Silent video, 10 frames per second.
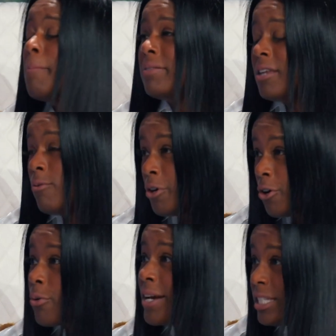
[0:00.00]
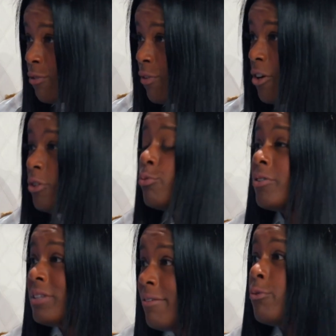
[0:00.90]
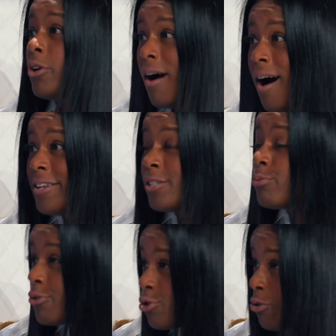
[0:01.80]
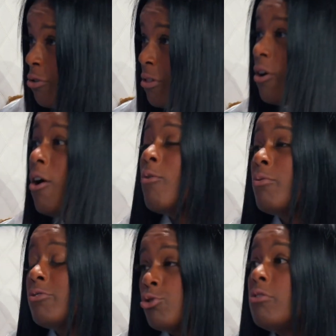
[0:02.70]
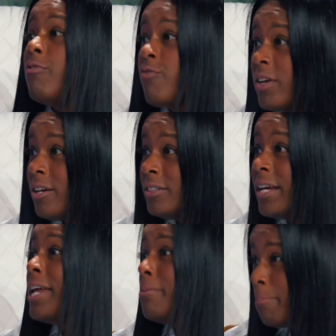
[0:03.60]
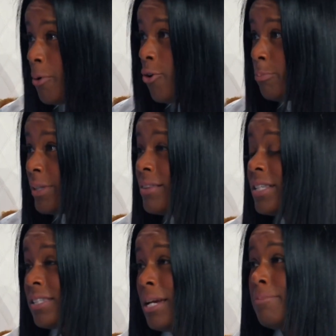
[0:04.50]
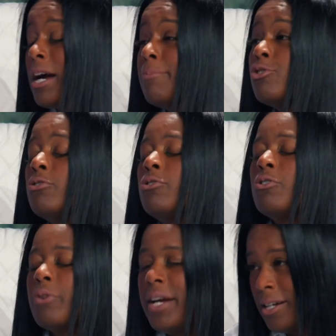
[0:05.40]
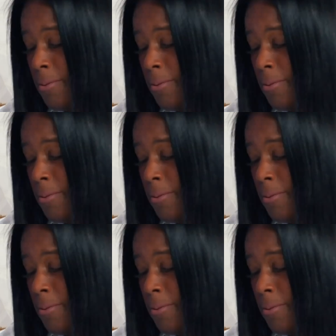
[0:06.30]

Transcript: but that we're grace filled, we're loving, we're honest, we're truth, mm-hmm. truth filled, and bold, but at the the same time show great